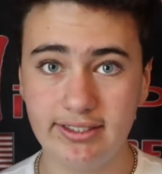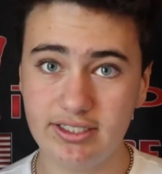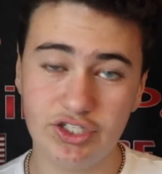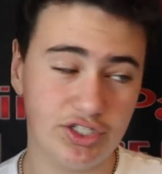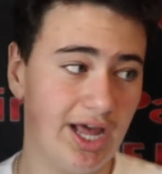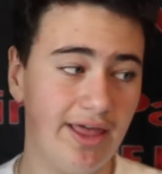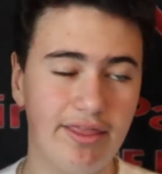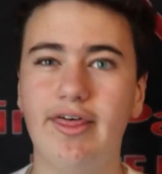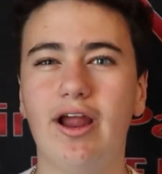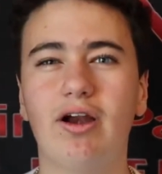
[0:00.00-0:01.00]
just
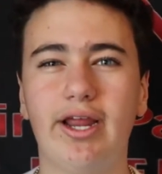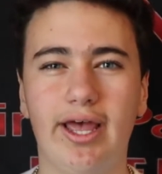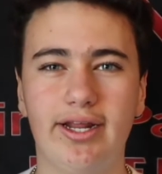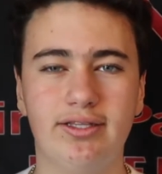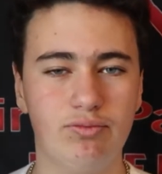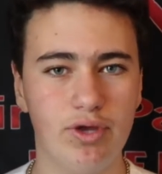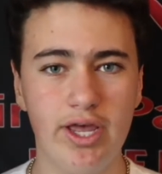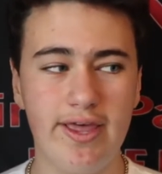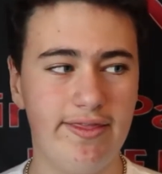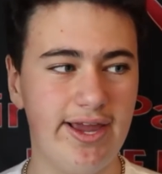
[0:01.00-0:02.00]
not there yet.
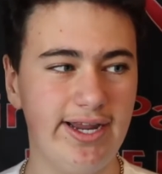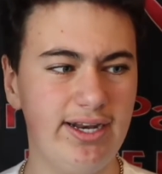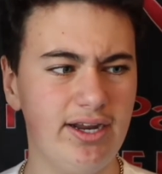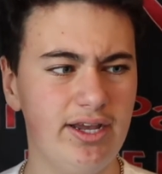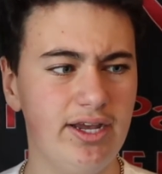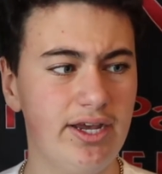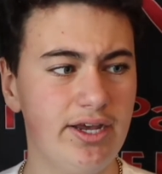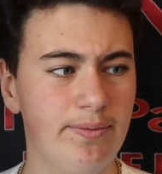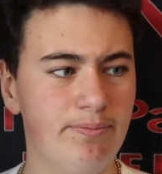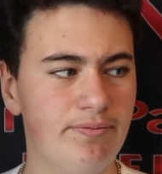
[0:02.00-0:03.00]

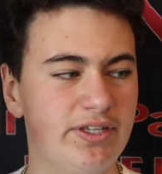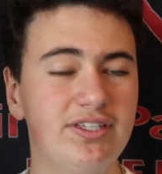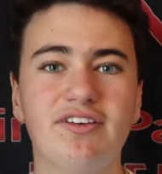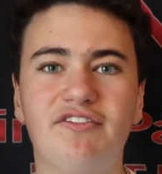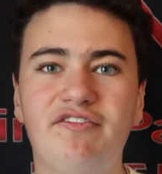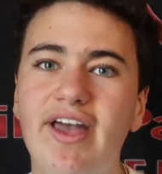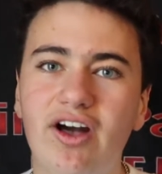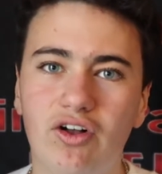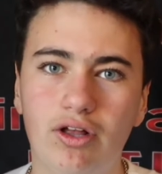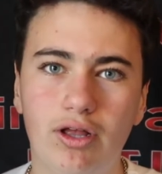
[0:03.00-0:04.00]
This is a
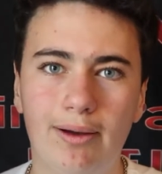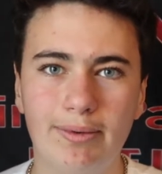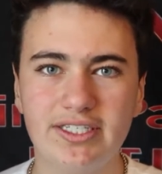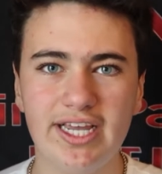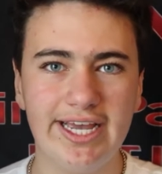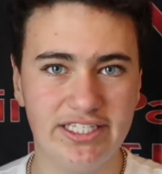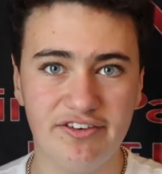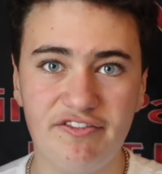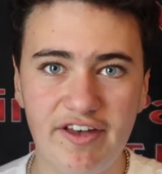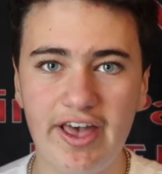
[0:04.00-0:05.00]
fail. I'm gonna say it's a
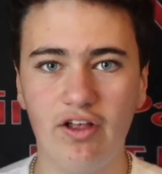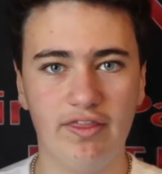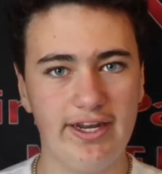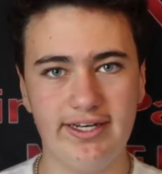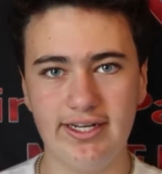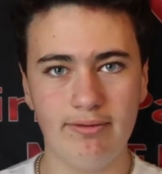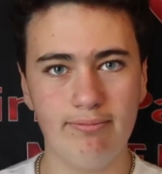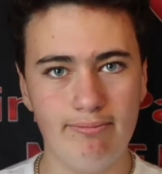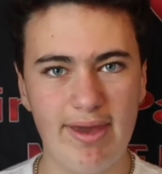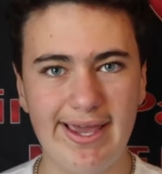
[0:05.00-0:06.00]
fail. They
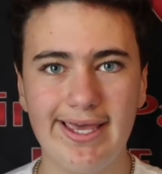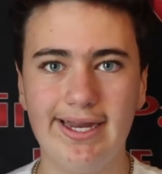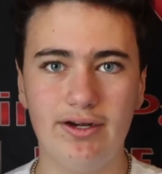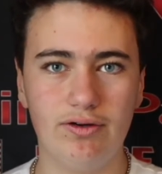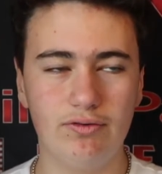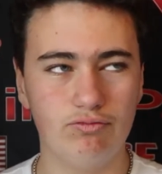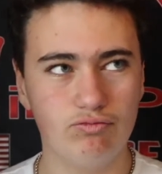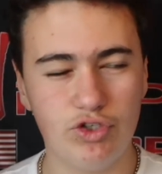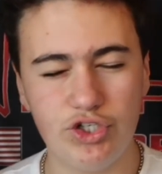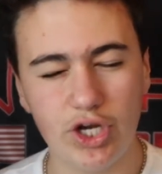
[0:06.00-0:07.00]
didn't make it
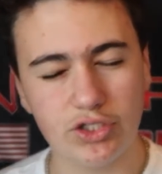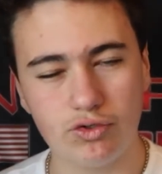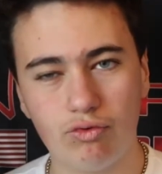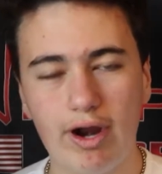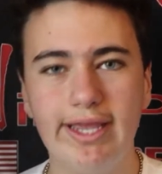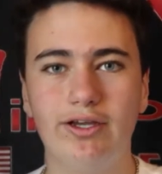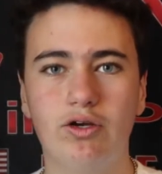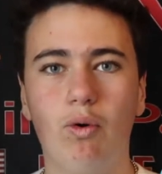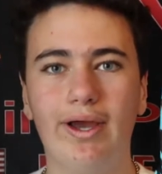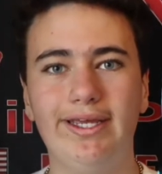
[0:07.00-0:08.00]
just right
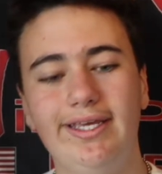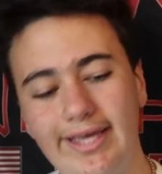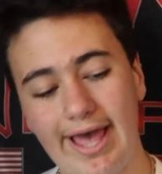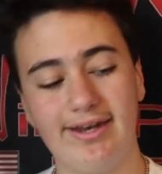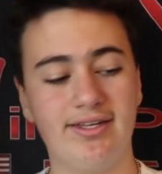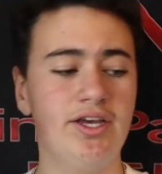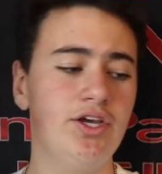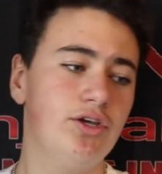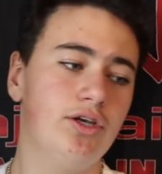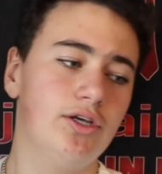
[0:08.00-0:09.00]
quite yet.
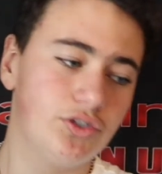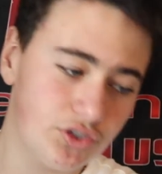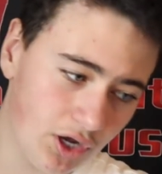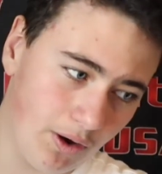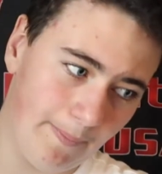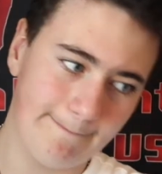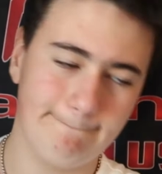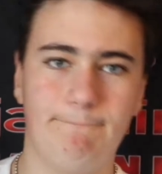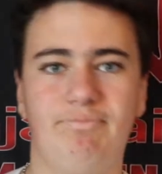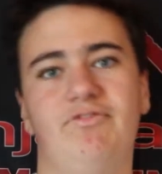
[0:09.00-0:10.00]
So,
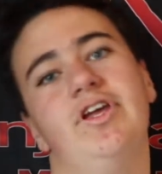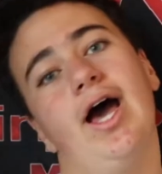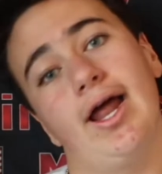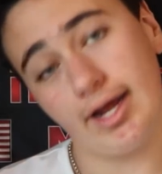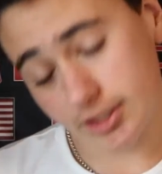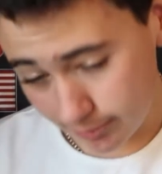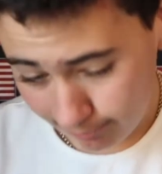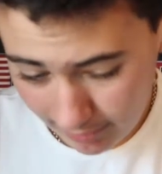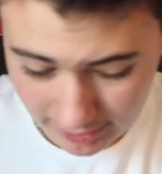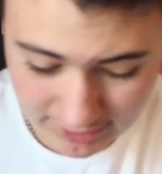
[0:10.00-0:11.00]
if you got extra
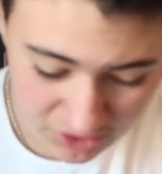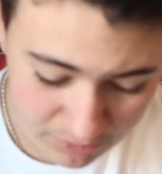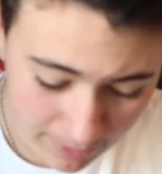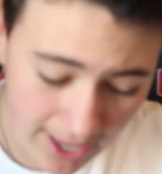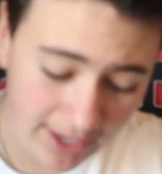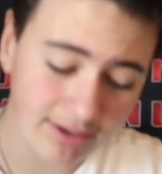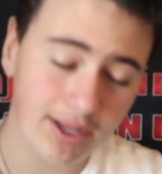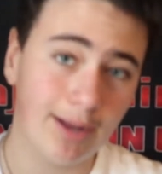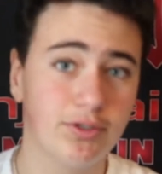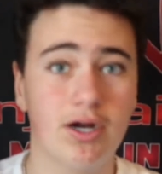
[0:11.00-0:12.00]
bucks to spend,
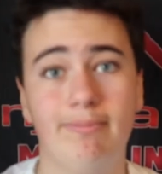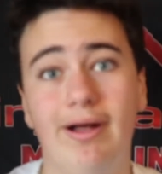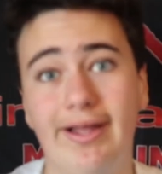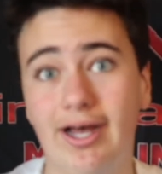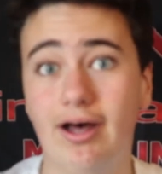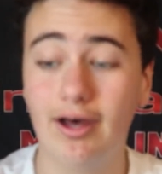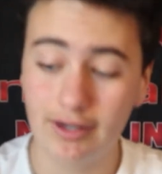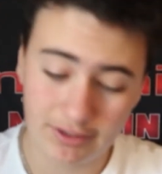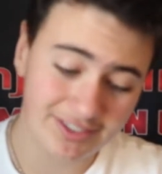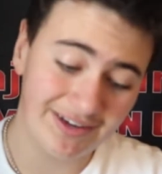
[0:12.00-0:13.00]
I'm talking about like
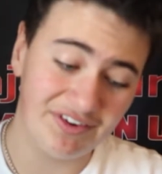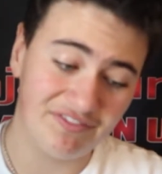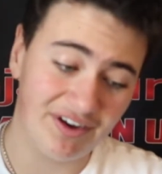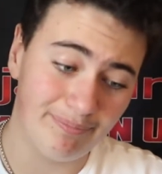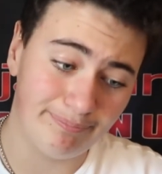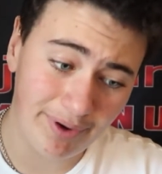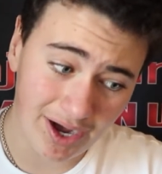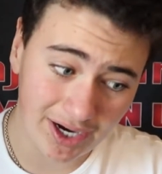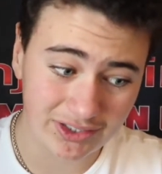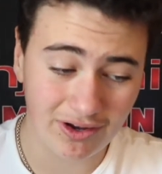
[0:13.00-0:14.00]
175
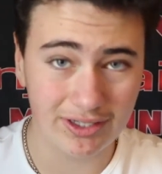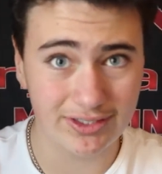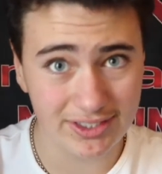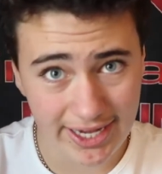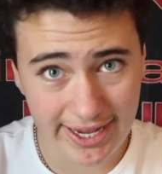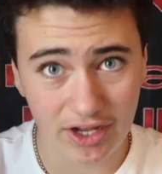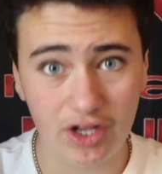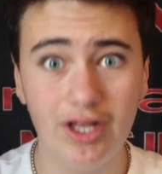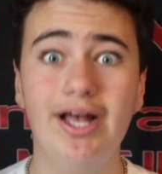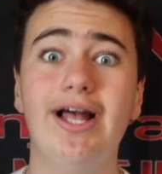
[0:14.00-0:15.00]
bucks on
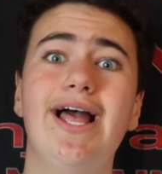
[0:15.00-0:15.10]
sale,